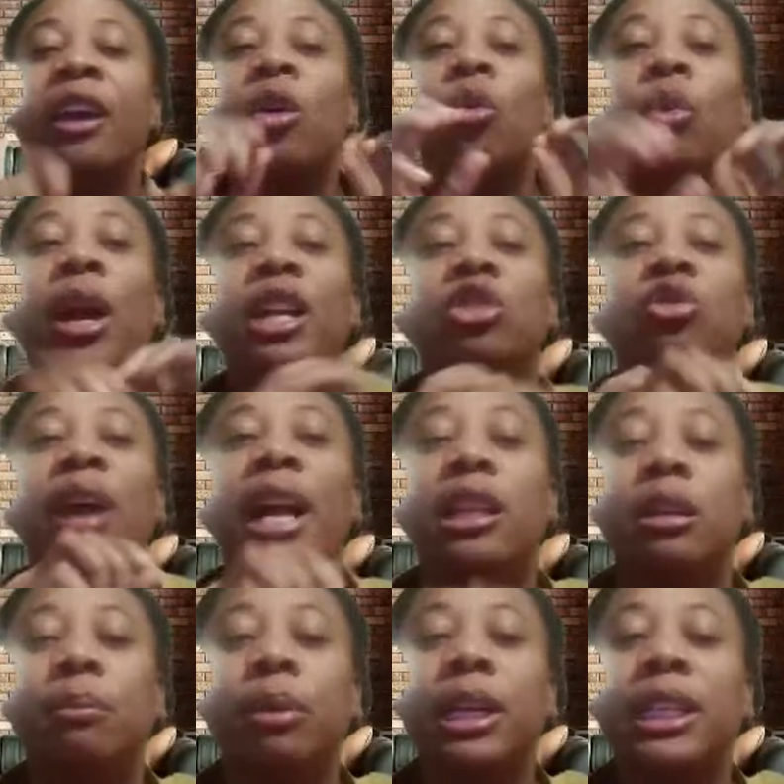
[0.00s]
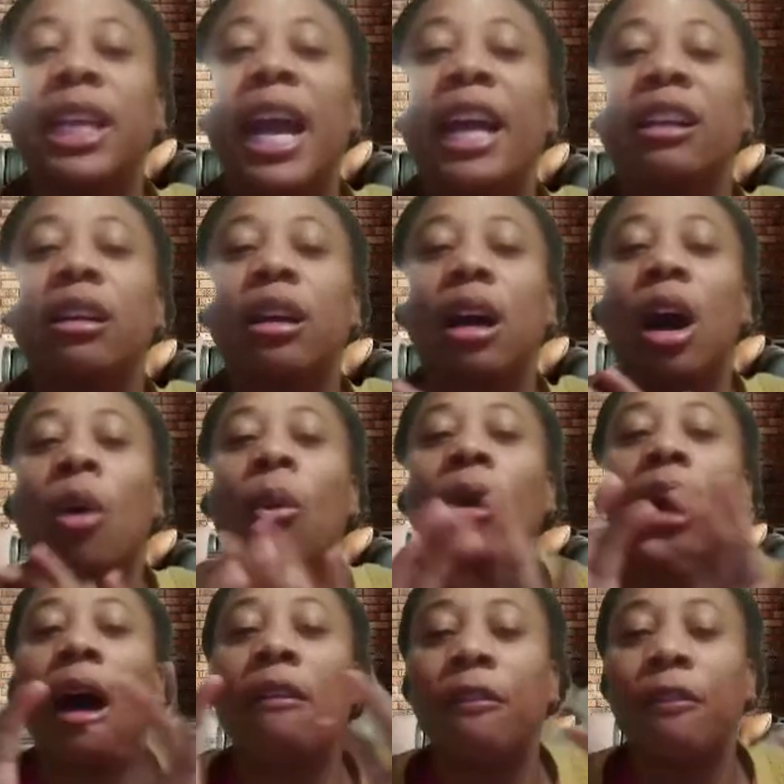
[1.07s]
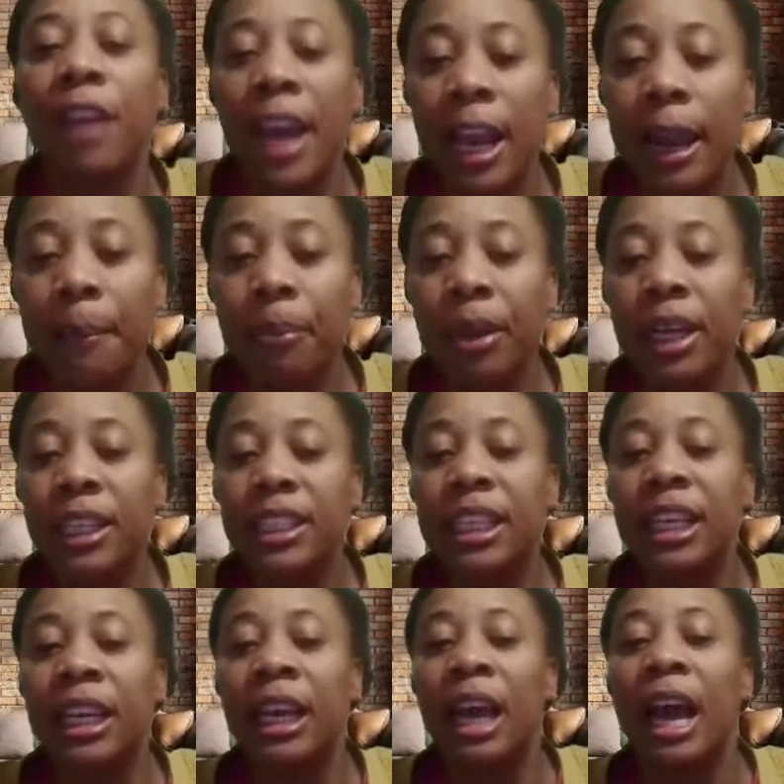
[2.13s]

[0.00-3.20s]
We're trying to protect our availability.